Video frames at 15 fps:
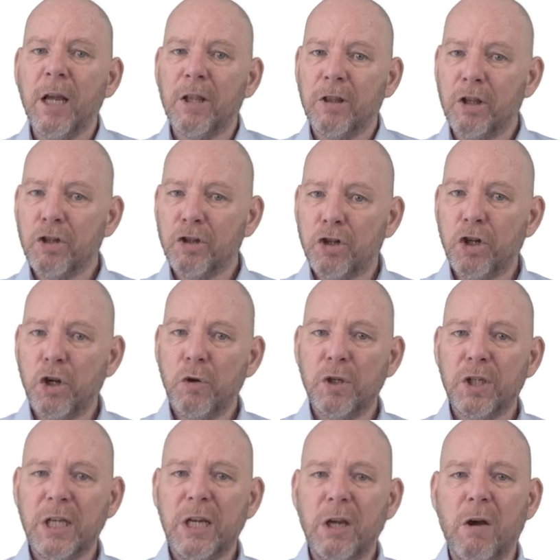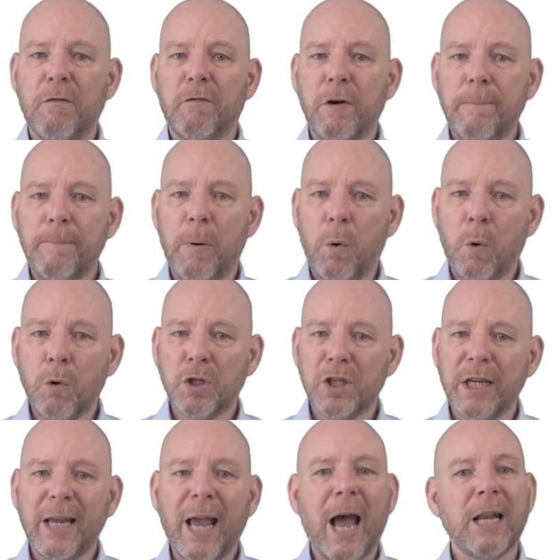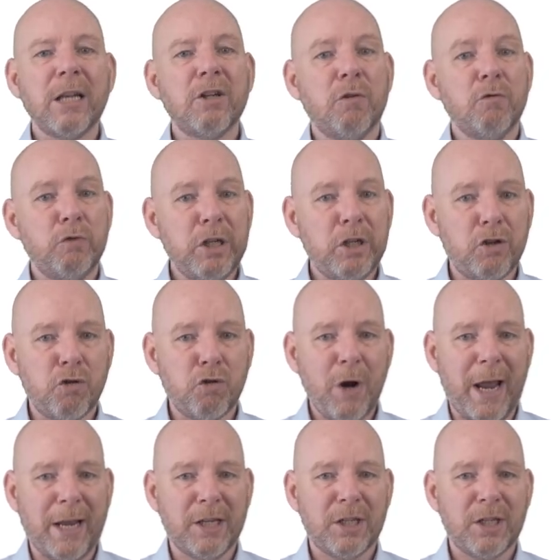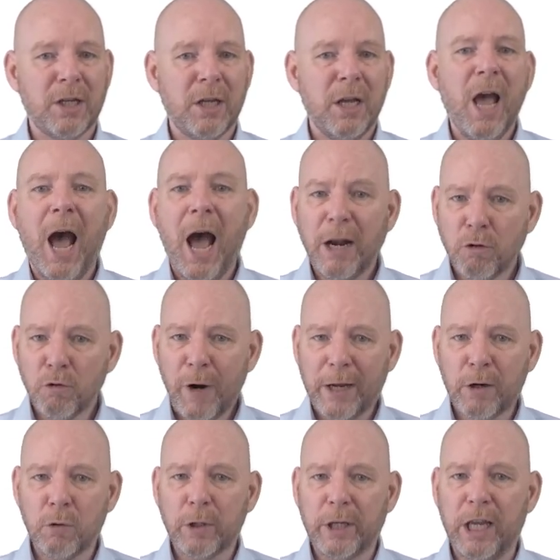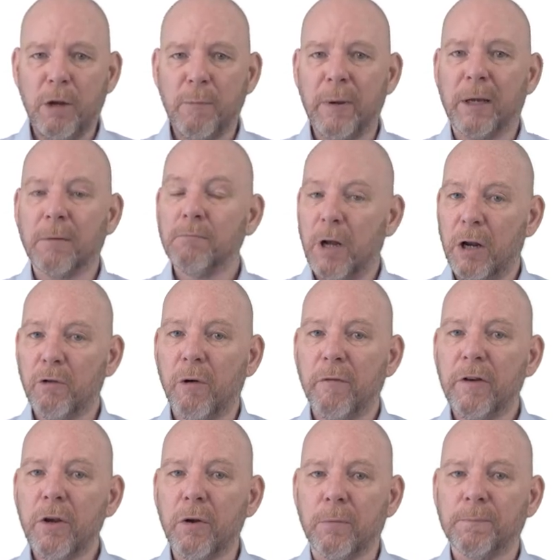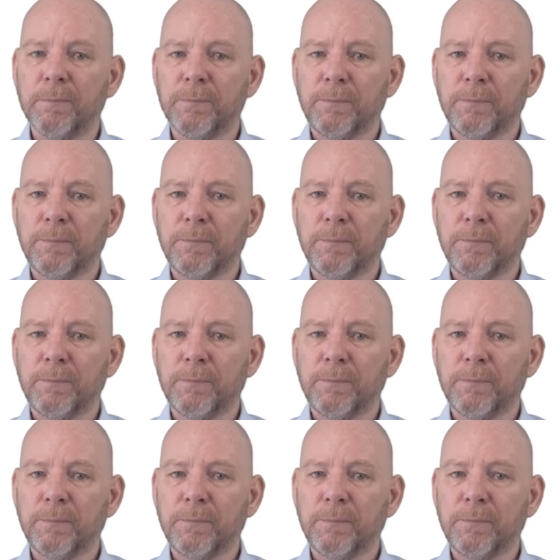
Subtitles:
the duty of reporting and redress, and record keeping and review.